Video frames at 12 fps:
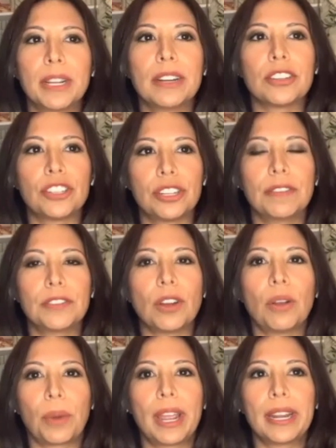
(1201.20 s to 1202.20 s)
been a shift
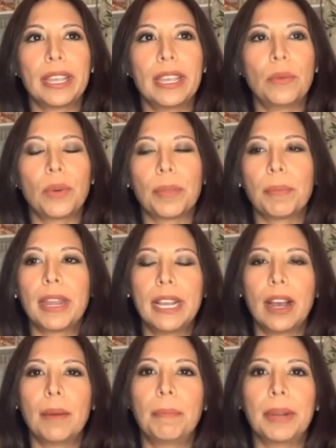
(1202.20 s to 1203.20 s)
already with
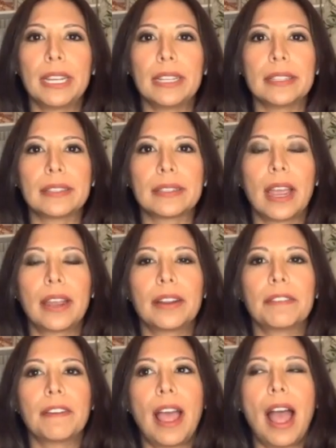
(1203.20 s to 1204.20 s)
many companies kind
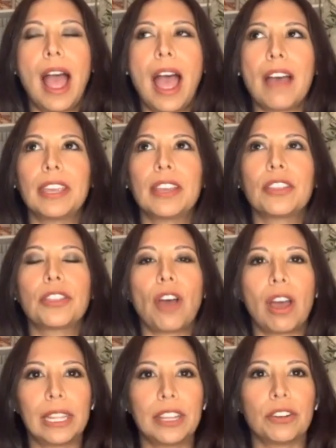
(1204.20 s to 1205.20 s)
of having
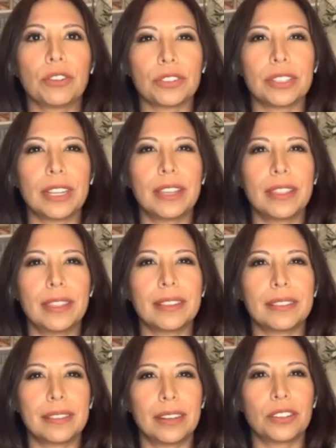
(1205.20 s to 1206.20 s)
thought leaders in
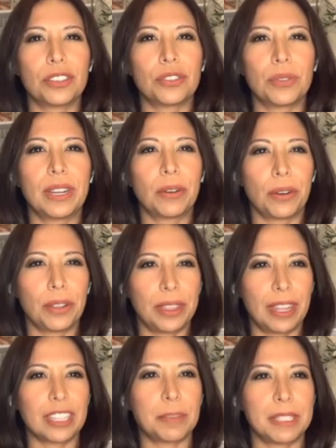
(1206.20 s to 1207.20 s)
this industry or
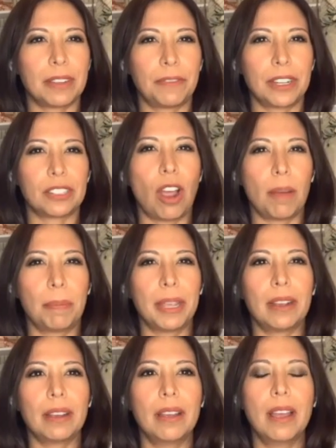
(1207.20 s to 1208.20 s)
in that specific
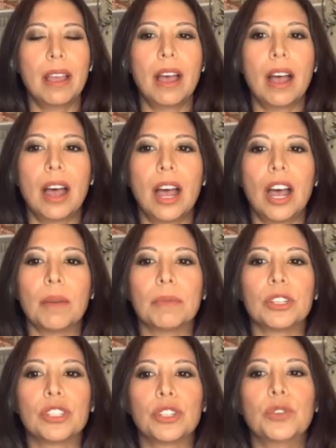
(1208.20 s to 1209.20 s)
topic.
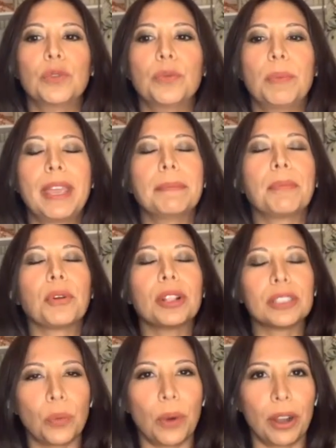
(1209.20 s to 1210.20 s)
to
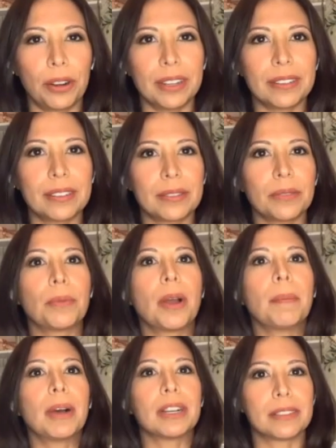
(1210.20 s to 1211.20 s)
build awareness
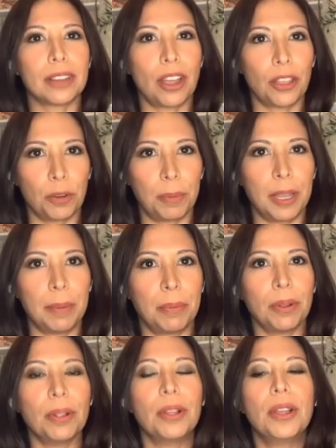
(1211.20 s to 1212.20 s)
amongst other
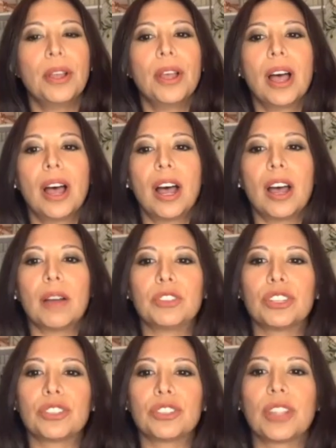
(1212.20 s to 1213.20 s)
people,
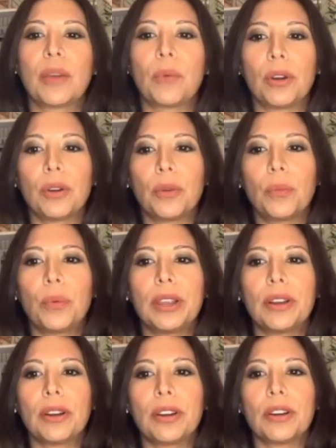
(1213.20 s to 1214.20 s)
just so that
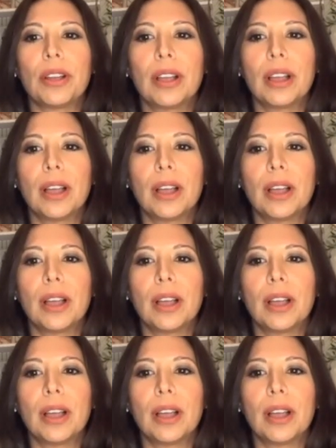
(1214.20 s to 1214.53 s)
we're